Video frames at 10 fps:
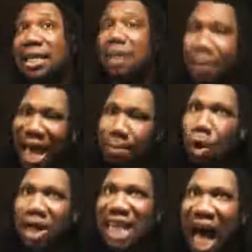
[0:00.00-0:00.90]
Demand
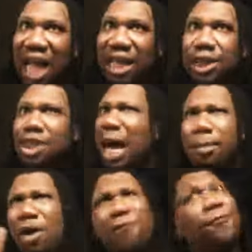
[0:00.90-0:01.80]
more knowledge,
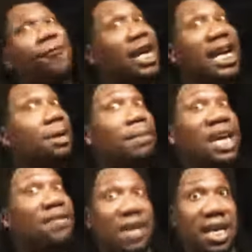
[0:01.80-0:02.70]
not more freedom
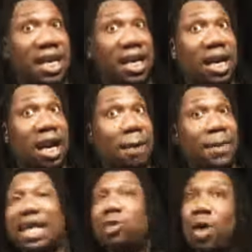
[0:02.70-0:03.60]
even.
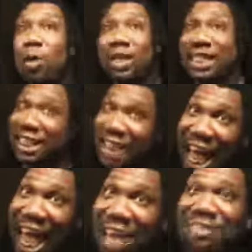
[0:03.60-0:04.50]
Because we were
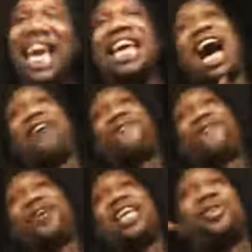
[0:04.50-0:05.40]
slaves and got
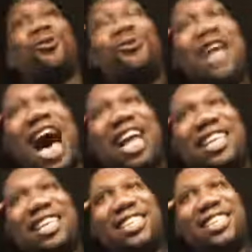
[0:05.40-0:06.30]
free through
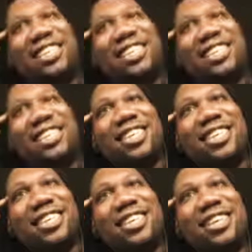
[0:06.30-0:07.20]
knowledge.
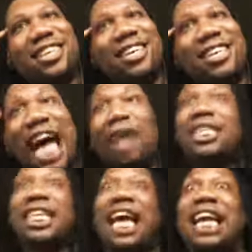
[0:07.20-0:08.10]
Now
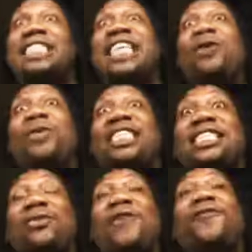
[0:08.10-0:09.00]
today they say we
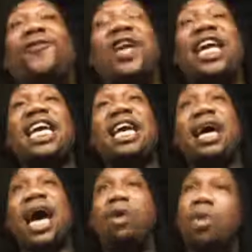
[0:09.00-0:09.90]
we free
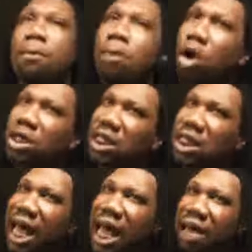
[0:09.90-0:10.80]
and we're more
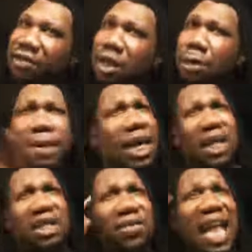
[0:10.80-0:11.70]
slaves
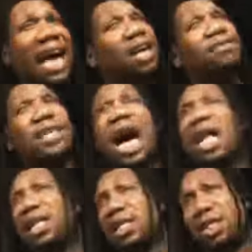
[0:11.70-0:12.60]
because of lack of
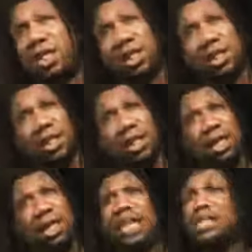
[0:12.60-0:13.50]
knowledge.
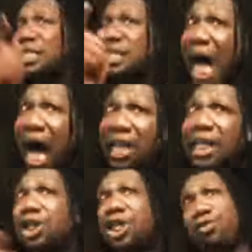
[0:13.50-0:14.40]
It's
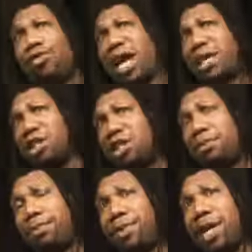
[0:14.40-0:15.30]
knowledge that reigns
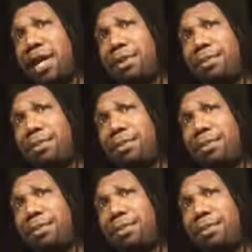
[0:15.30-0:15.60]
supreme.